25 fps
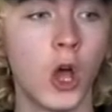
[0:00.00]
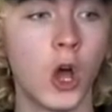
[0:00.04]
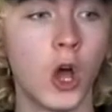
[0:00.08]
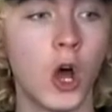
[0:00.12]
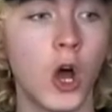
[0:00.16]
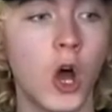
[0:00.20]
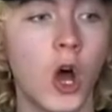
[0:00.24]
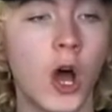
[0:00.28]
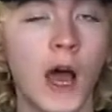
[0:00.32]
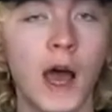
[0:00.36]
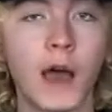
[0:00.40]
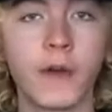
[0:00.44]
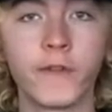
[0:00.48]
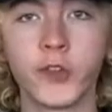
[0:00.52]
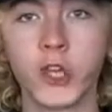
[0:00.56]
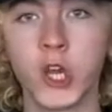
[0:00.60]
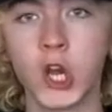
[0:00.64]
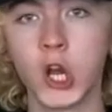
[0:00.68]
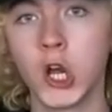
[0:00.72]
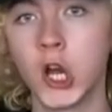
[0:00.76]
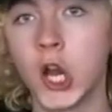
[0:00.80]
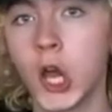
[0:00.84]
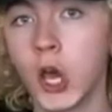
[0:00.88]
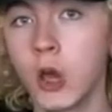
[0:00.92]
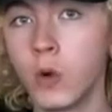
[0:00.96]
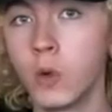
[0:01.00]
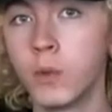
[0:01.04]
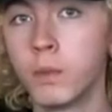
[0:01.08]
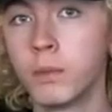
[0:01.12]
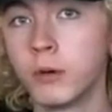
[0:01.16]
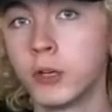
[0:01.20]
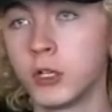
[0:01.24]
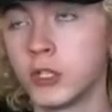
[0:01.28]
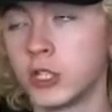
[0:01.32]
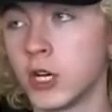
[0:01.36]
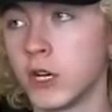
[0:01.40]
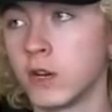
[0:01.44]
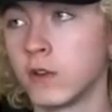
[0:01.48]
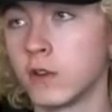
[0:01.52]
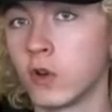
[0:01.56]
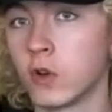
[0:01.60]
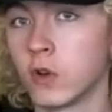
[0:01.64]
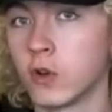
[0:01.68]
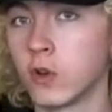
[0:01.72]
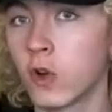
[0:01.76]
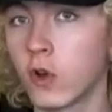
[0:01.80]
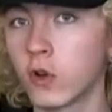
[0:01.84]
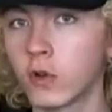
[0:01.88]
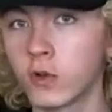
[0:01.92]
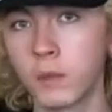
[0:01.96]
having a low budget or
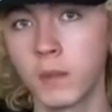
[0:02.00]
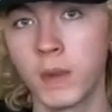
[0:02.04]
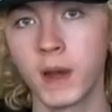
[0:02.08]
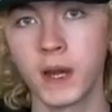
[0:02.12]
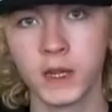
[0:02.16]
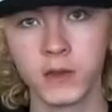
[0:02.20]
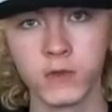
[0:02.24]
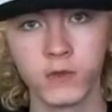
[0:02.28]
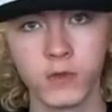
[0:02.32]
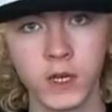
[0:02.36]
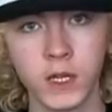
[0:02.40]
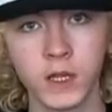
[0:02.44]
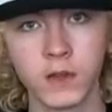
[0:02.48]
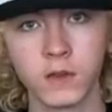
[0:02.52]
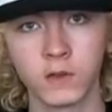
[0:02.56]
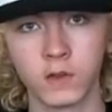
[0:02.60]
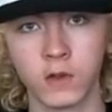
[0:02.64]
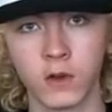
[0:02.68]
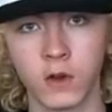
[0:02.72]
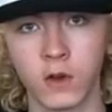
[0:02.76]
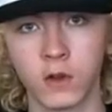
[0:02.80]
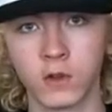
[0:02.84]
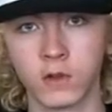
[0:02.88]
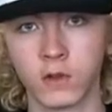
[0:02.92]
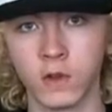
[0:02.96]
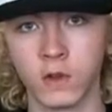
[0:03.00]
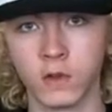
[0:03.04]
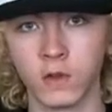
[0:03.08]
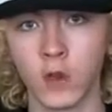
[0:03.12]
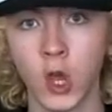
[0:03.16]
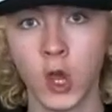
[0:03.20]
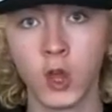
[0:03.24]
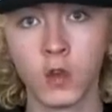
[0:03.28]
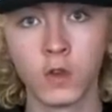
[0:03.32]
not many resources